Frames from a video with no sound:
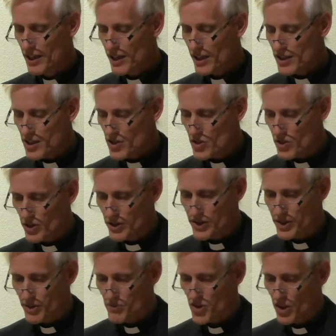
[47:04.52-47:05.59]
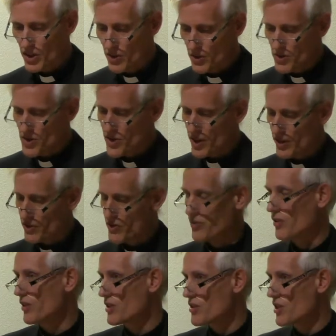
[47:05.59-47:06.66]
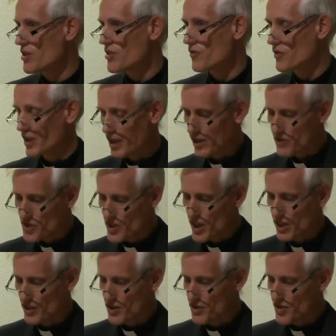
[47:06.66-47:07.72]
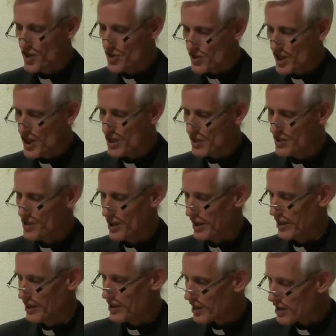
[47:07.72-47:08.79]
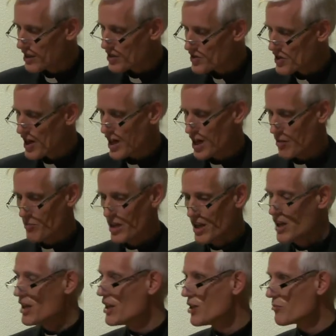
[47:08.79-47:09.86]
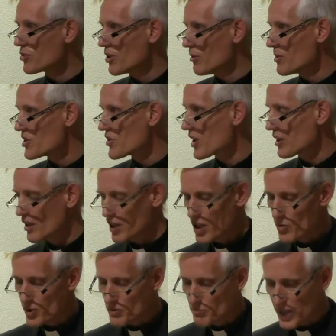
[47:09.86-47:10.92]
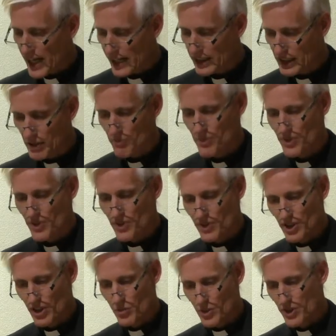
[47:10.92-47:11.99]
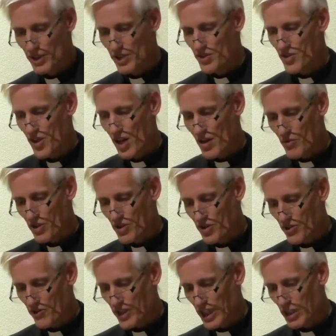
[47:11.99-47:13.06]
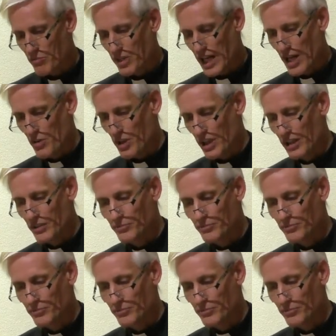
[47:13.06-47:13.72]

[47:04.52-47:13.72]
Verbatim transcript: And he taught them to use that authority to forgive sins, as he had done and in his name, promising that he would back up their words with divine power.